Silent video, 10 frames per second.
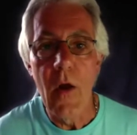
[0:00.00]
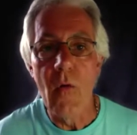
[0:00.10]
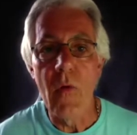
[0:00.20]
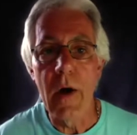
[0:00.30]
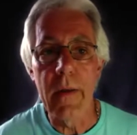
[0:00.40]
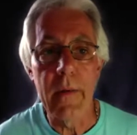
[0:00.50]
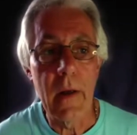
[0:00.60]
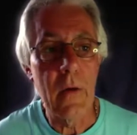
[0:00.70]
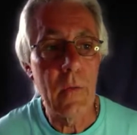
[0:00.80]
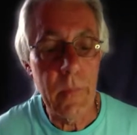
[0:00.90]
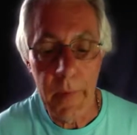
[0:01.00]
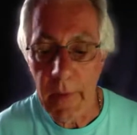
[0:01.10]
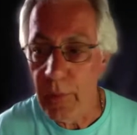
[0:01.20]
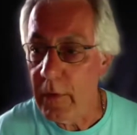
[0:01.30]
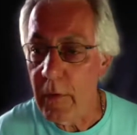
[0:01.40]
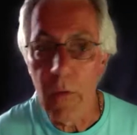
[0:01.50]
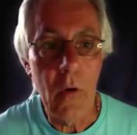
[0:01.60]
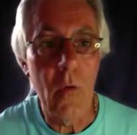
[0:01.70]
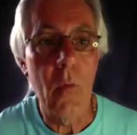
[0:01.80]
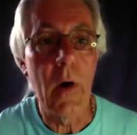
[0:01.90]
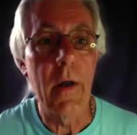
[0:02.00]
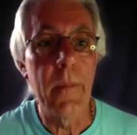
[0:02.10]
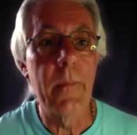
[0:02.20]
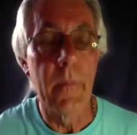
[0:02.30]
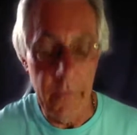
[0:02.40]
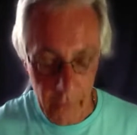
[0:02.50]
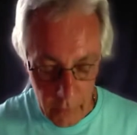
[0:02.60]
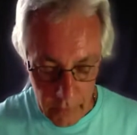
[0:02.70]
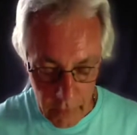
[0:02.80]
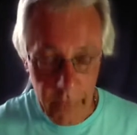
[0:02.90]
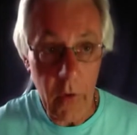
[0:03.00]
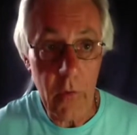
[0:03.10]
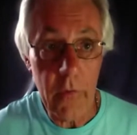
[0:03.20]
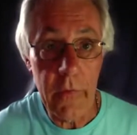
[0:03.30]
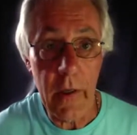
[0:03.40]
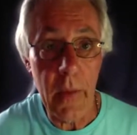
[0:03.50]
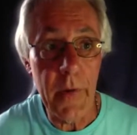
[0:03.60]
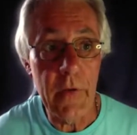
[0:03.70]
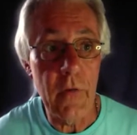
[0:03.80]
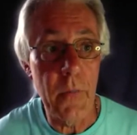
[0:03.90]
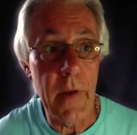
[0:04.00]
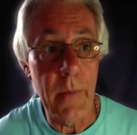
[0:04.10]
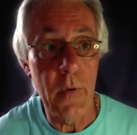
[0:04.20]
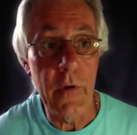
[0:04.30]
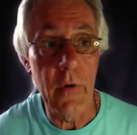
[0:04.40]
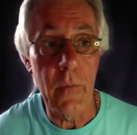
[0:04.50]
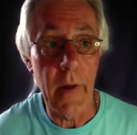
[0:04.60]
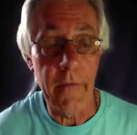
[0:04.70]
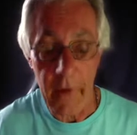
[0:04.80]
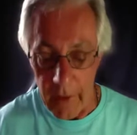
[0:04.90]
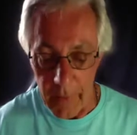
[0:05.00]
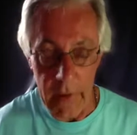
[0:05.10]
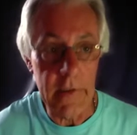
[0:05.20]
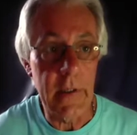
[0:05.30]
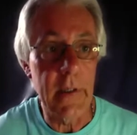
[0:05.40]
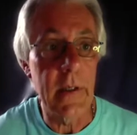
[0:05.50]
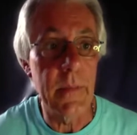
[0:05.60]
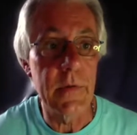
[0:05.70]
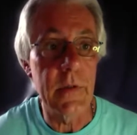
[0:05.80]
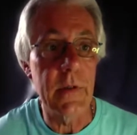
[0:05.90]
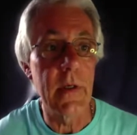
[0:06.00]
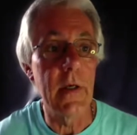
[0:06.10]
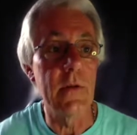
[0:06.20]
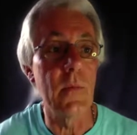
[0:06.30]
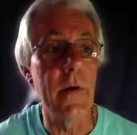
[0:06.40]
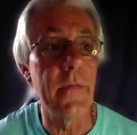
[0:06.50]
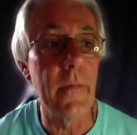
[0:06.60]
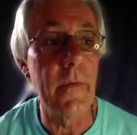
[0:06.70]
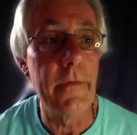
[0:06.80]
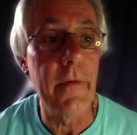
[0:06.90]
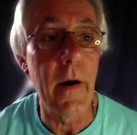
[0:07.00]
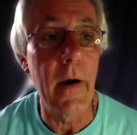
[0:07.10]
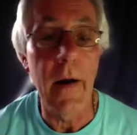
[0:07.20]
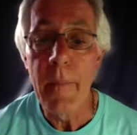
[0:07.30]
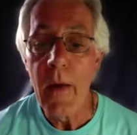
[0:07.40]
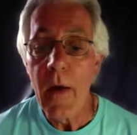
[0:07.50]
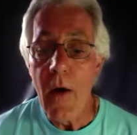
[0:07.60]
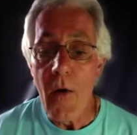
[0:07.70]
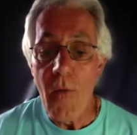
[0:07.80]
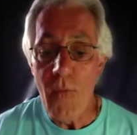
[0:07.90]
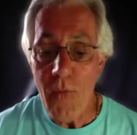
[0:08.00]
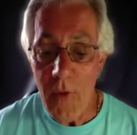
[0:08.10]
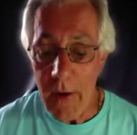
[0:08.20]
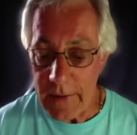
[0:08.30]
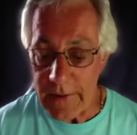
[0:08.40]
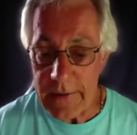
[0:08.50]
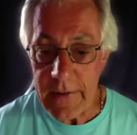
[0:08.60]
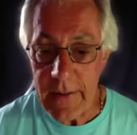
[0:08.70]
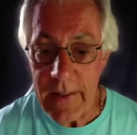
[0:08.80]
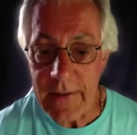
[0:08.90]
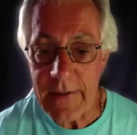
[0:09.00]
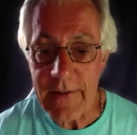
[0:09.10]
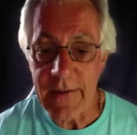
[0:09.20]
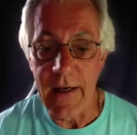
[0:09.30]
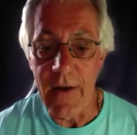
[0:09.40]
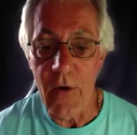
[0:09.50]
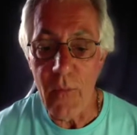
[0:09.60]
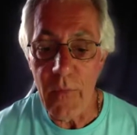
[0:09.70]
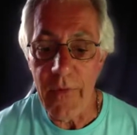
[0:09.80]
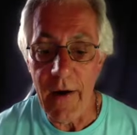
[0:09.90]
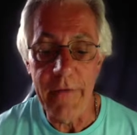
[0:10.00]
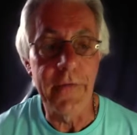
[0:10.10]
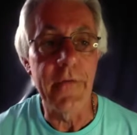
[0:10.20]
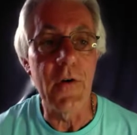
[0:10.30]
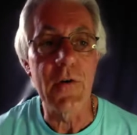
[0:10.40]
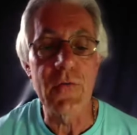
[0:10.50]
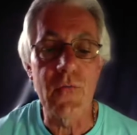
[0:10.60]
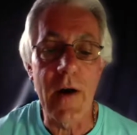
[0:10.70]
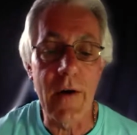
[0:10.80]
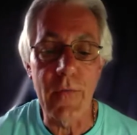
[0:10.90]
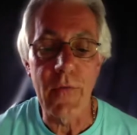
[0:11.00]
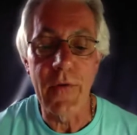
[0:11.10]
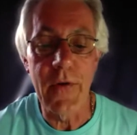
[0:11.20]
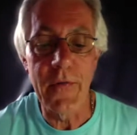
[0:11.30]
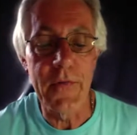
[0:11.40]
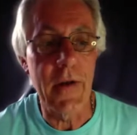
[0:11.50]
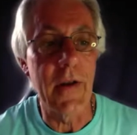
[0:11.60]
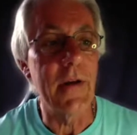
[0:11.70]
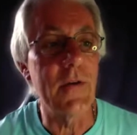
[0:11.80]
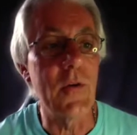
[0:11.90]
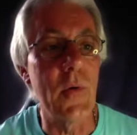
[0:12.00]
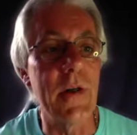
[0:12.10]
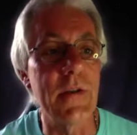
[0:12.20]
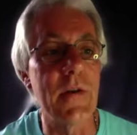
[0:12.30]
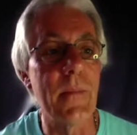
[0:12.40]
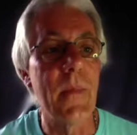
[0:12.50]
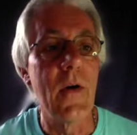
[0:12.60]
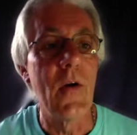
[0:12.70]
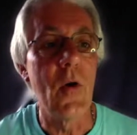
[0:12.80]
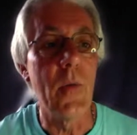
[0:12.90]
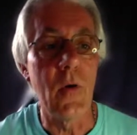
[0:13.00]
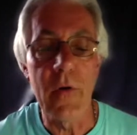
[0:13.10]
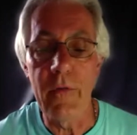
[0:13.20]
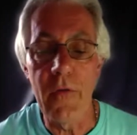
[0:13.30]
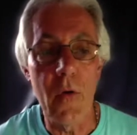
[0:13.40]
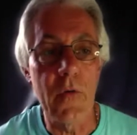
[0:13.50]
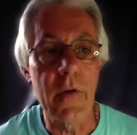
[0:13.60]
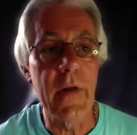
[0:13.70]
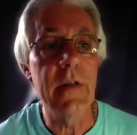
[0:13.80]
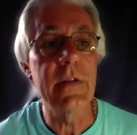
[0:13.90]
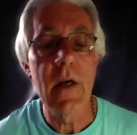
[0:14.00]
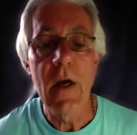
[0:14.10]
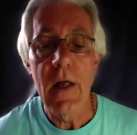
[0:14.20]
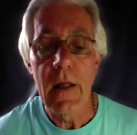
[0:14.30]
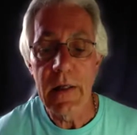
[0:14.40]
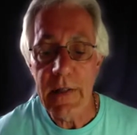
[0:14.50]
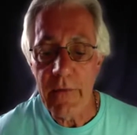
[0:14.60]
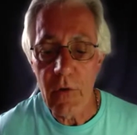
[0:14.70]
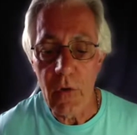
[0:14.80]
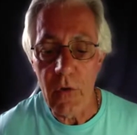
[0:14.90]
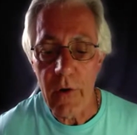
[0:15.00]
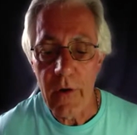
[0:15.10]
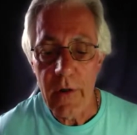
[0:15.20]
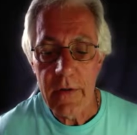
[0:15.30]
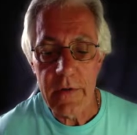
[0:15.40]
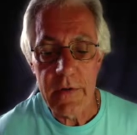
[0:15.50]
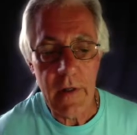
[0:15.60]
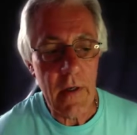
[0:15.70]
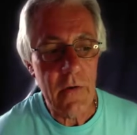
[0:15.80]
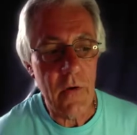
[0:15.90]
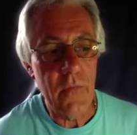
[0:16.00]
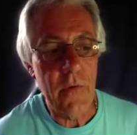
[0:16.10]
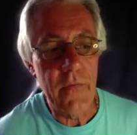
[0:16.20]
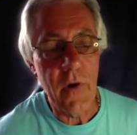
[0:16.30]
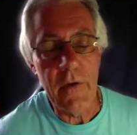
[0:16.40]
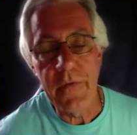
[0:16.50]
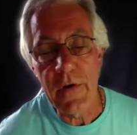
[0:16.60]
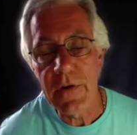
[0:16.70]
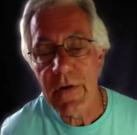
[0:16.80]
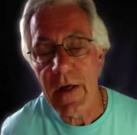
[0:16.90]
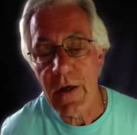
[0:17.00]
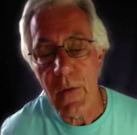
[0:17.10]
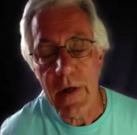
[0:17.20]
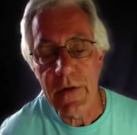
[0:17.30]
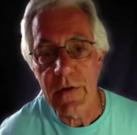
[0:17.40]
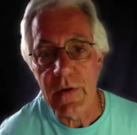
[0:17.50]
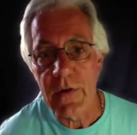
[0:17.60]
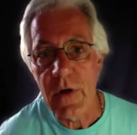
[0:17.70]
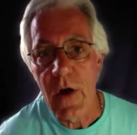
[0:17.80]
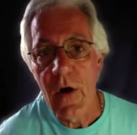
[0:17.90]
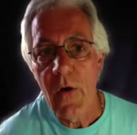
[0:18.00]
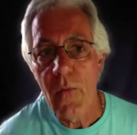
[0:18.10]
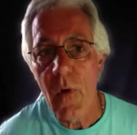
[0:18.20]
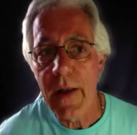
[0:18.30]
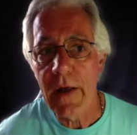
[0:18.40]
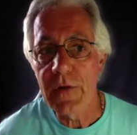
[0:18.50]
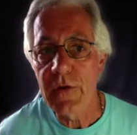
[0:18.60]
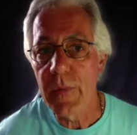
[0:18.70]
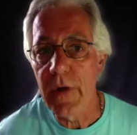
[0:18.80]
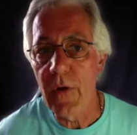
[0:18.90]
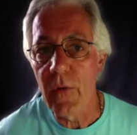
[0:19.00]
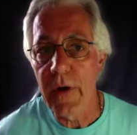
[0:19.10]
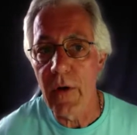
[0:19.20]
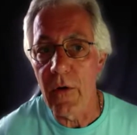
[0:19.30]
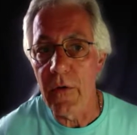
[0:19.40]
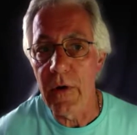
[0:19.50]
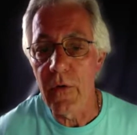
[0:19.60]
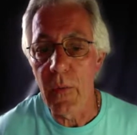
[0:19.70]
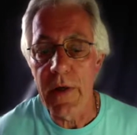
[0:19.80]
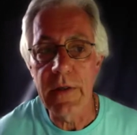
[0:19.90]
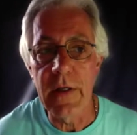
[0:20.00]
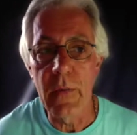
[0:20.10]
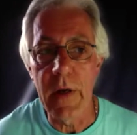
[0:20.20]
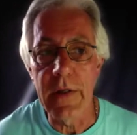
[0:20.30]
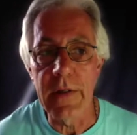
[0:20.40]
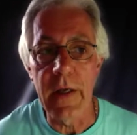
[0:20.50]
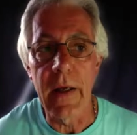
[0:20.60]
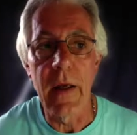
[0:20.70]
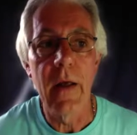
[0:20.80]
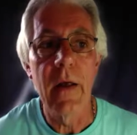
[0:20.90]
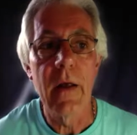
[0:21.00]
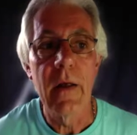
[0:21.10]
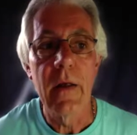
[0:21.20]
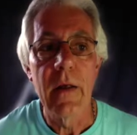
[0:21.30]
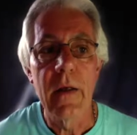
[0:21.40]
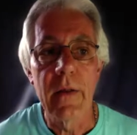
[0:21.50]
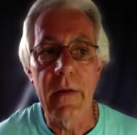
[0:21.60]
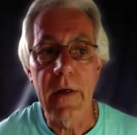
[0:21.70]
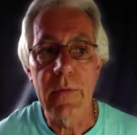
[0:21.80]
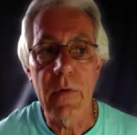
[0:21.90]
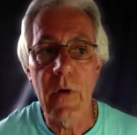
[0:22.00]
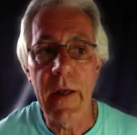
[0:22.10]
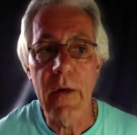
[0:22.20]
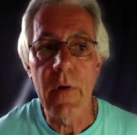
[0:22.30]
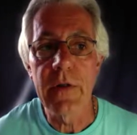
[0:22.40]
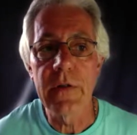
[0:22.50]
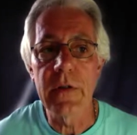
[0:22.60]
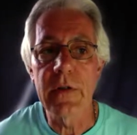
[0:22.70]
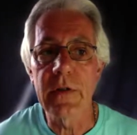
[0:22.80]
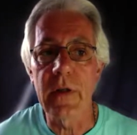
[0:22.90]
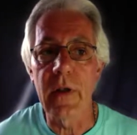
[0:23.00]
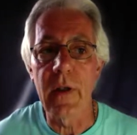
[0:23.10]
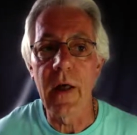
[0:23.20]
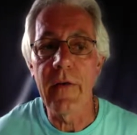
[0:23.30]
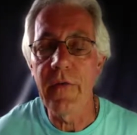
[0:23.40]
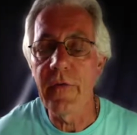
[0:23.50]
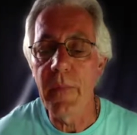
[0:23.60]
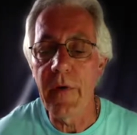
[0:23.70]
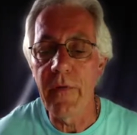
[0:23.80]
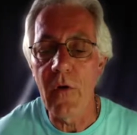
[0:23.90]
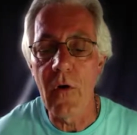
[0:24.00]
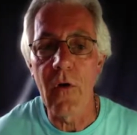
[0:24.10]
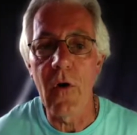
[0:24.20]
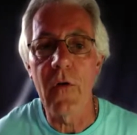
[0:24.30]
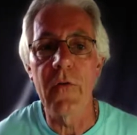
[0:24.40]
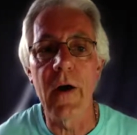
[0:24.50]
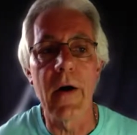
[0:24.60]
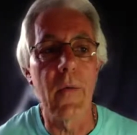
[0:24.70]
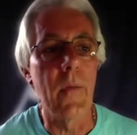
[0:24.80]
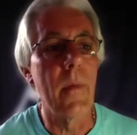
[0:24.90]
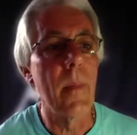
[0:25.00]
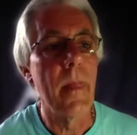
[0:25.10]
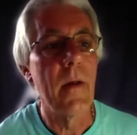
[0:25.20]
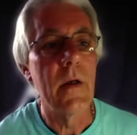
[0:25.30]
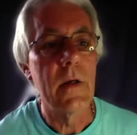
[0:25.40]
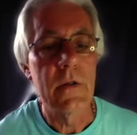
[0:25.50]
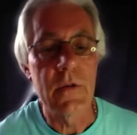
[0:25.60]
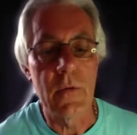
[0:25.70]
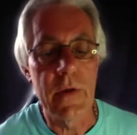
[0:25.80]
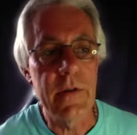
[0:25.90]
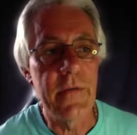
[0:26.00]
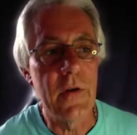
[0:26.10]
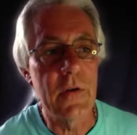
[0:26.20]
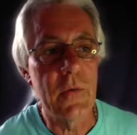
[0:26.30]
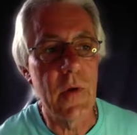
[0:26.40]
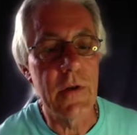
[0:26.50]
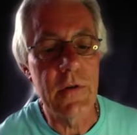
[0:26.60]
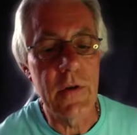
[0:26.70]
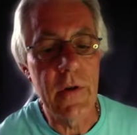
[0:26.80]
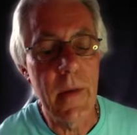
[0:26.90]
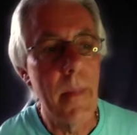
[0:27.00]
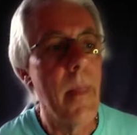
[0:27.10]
Right now, people, you know why. Some folks take a picture of me and put it up by the fireplace. It keeps the kids away from the fire. Right, let's get on with our first round of tonight's quiz. Hope you're looking forward to this. Let's have a look to start off with for our first 8 questions. What else has been going on in 2020? Yes, we've got 8 questions, life before lockdown. So here's your first question.